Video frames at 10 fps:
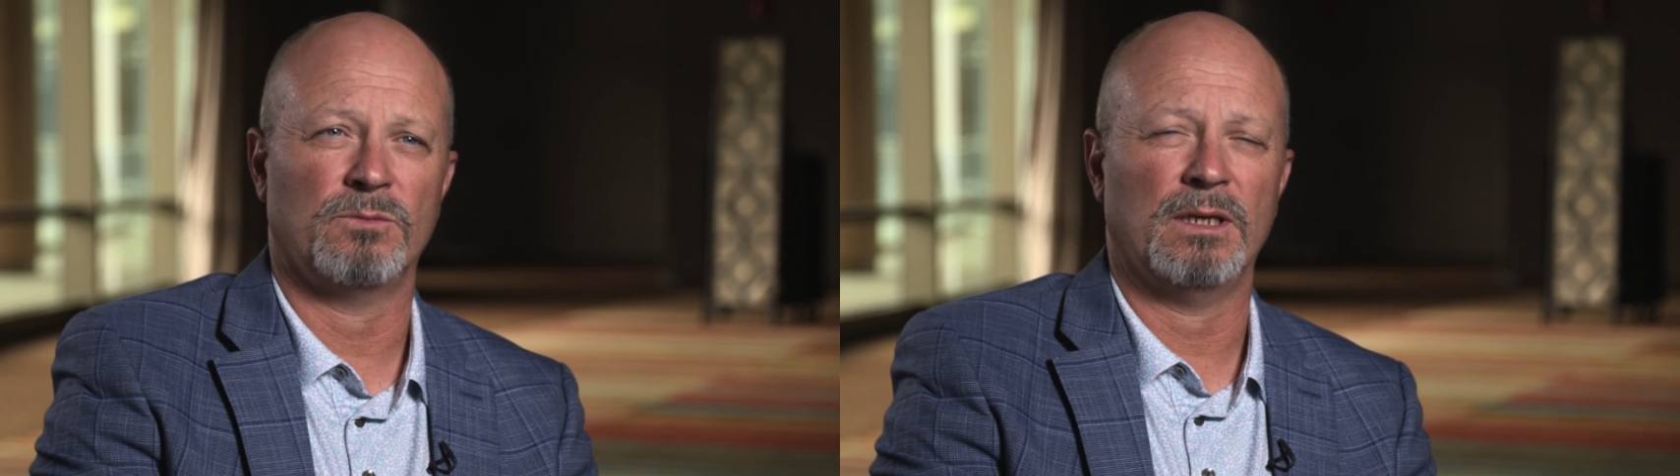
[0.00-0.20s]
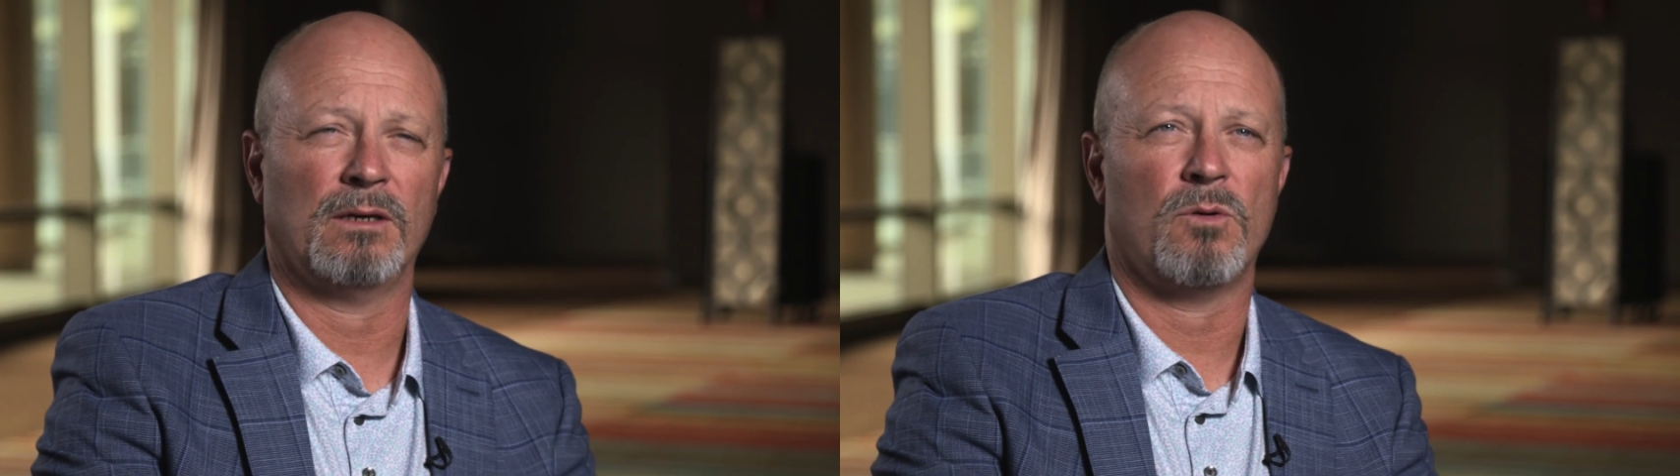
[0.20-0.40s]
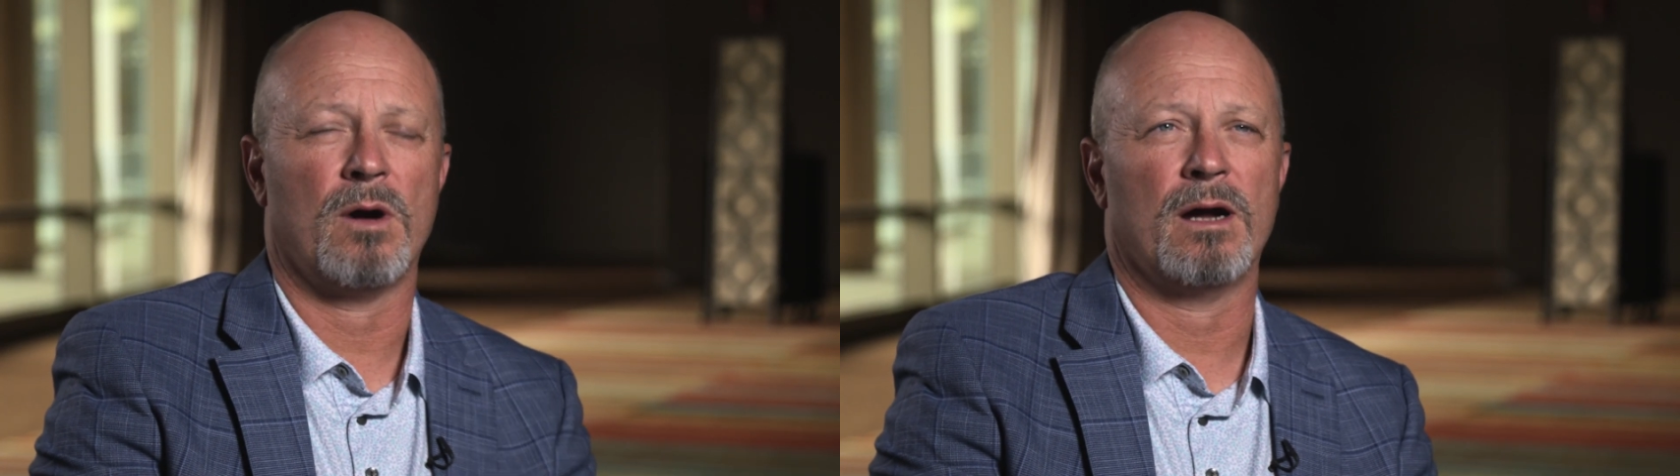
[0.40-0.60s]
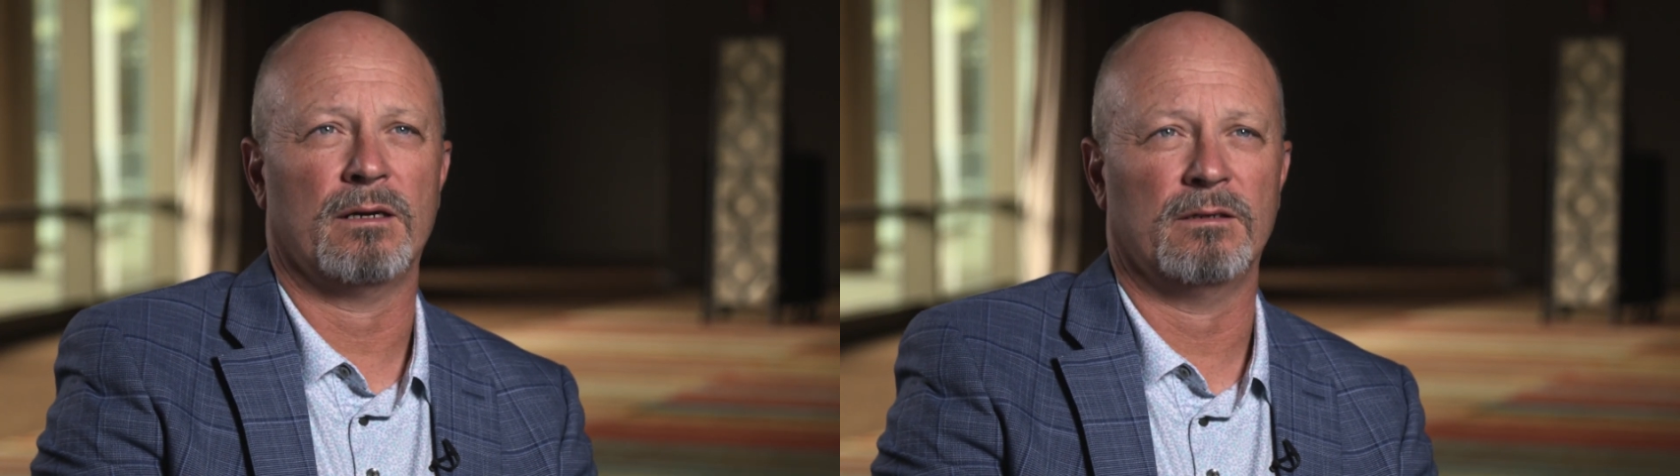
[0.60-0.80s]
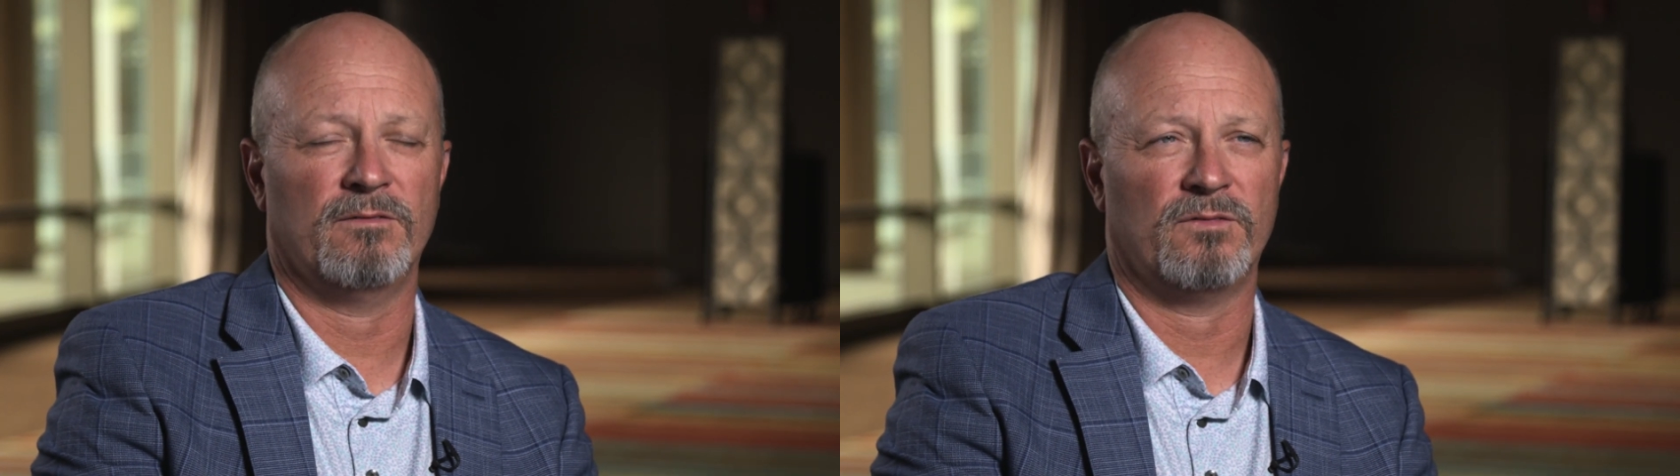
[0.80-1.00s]
We
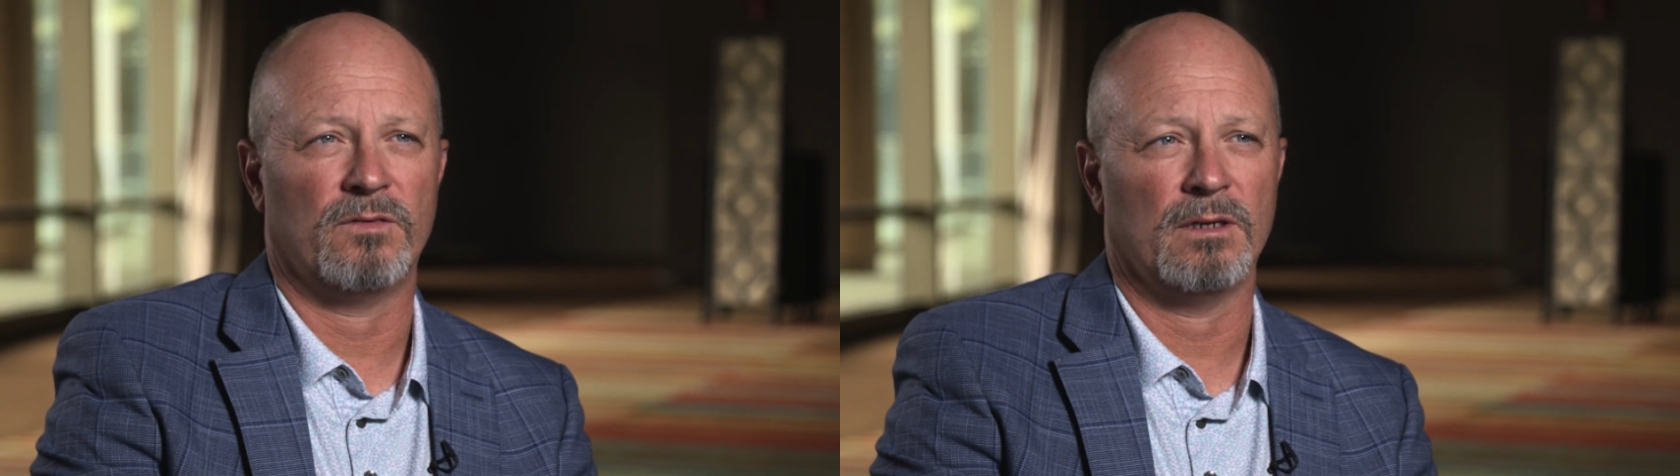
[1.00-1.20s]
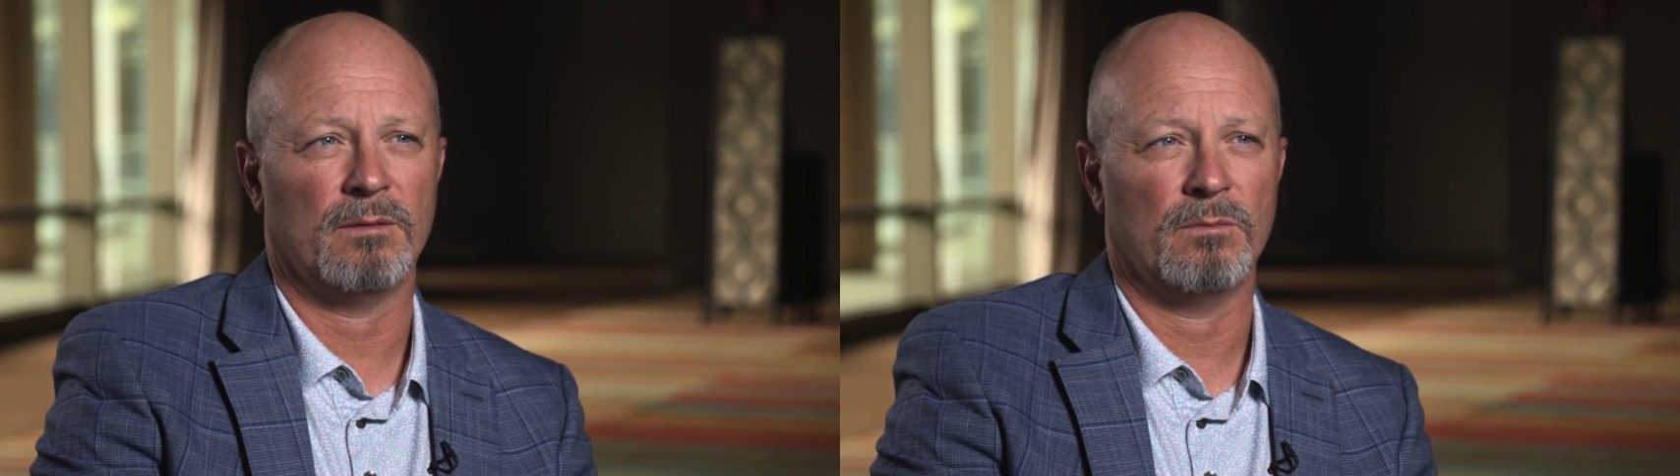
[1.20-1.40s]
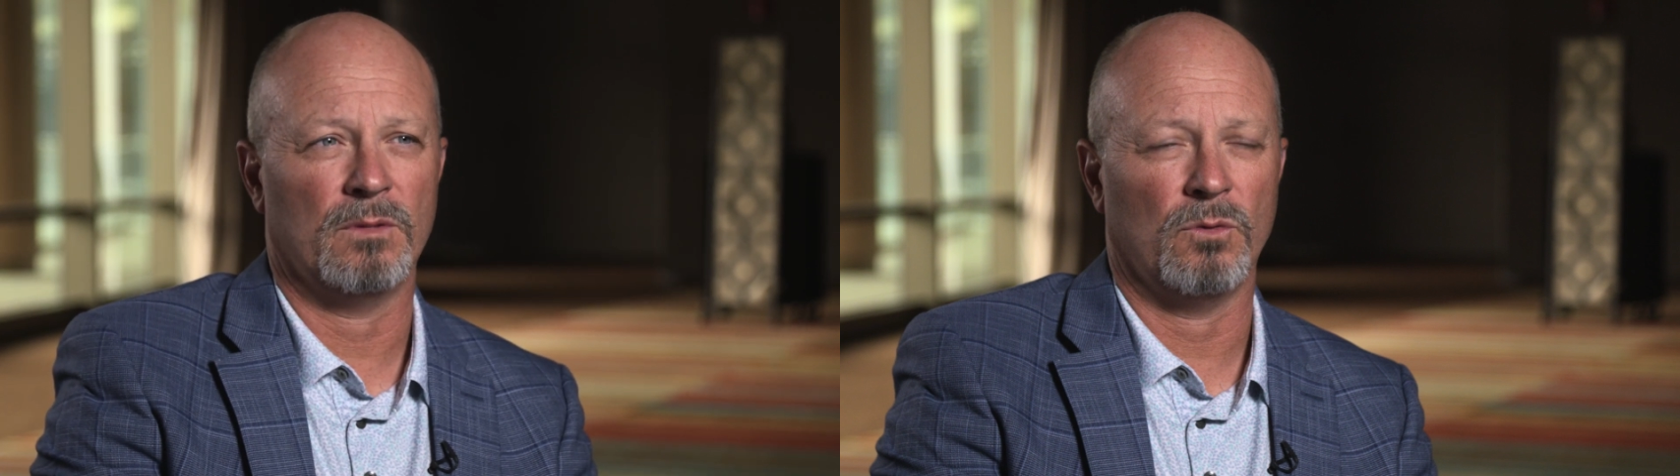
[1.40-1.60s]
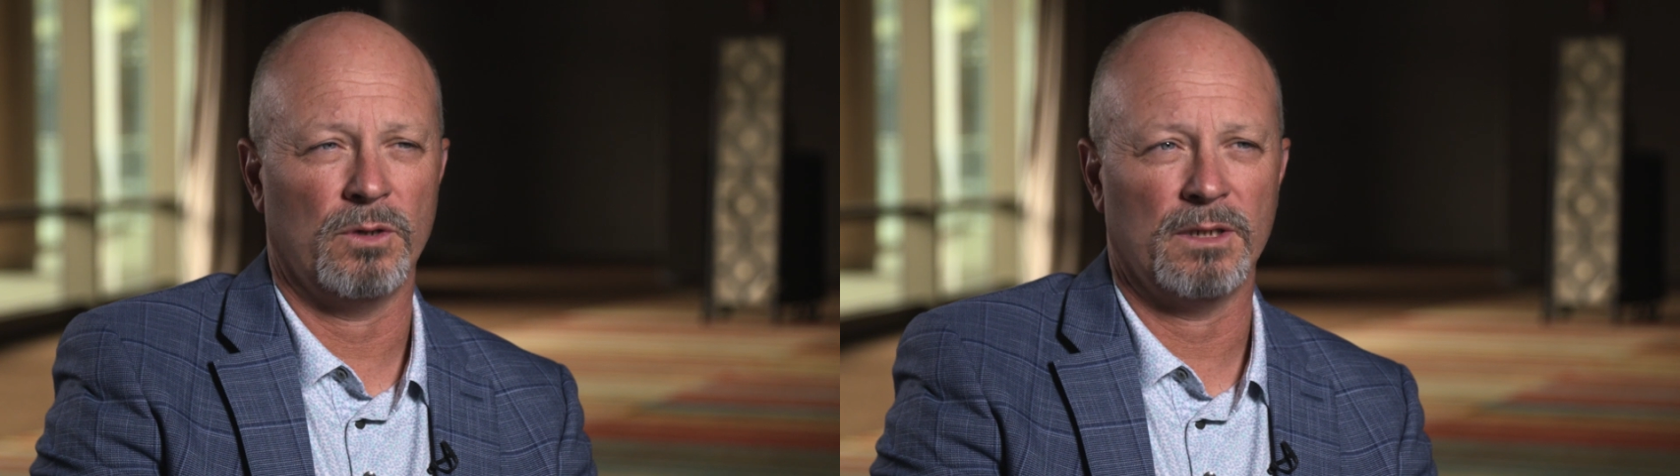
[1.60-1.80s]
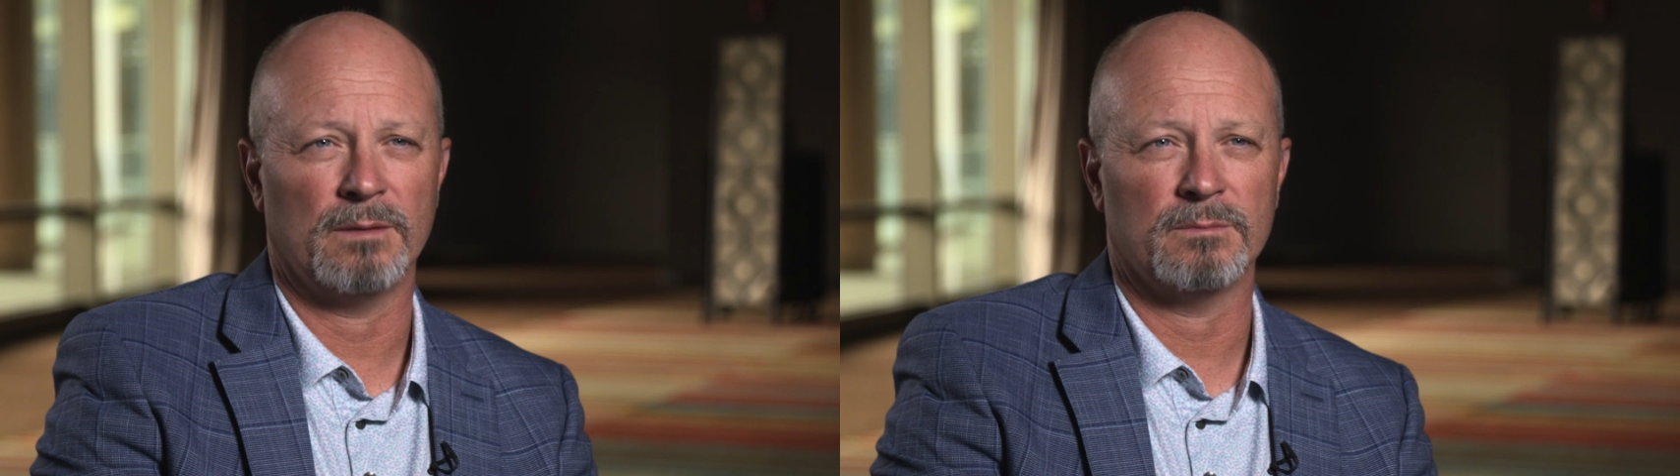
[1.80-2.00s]
acquired from
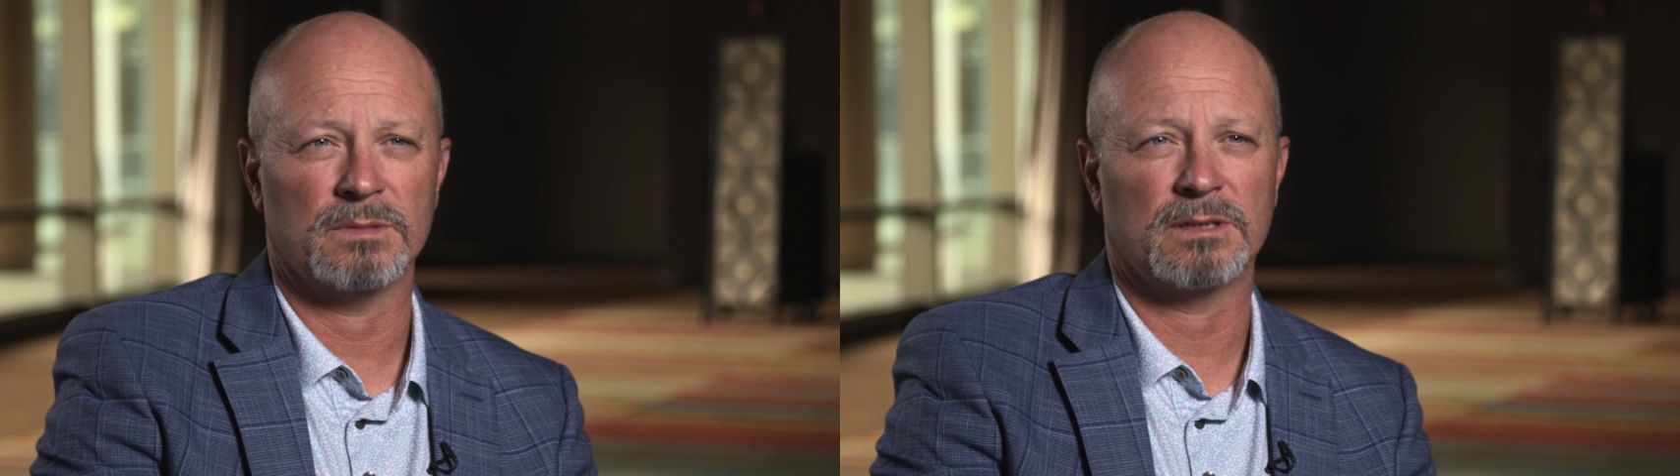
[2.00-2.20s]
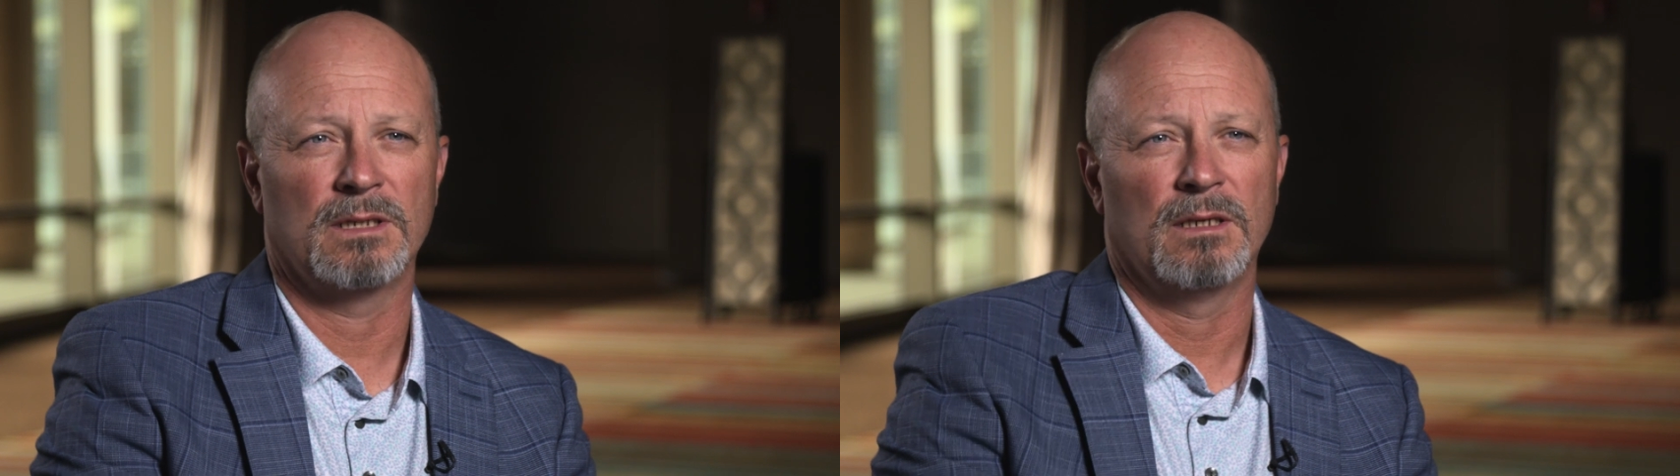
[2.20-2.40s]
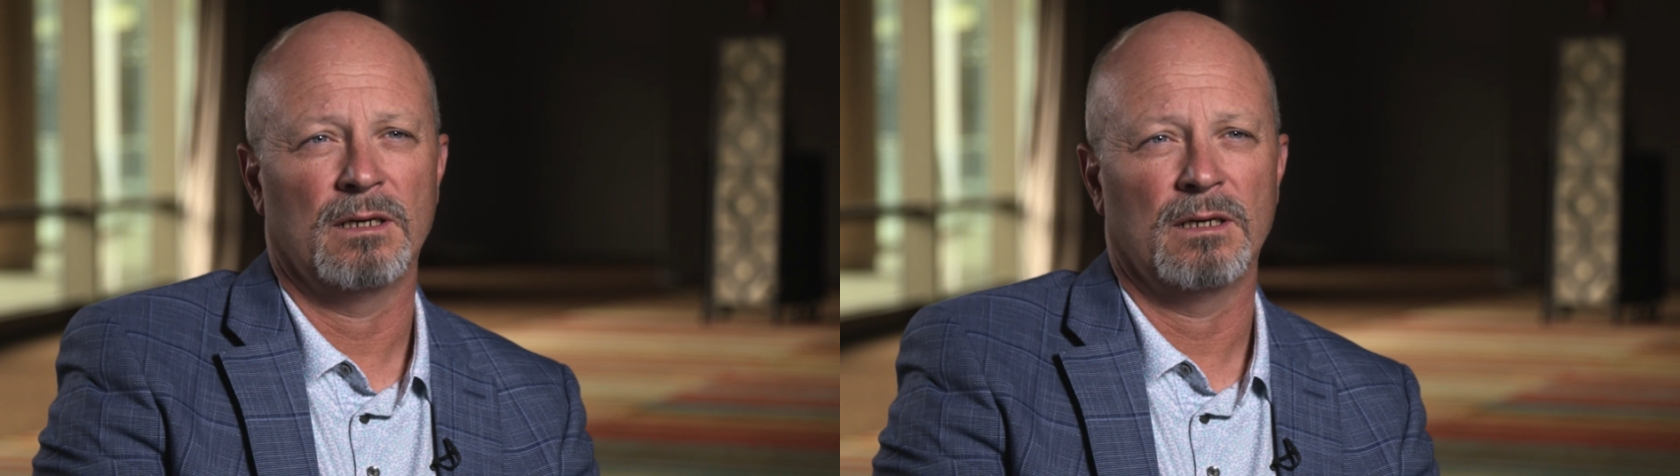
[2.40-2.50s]
Williams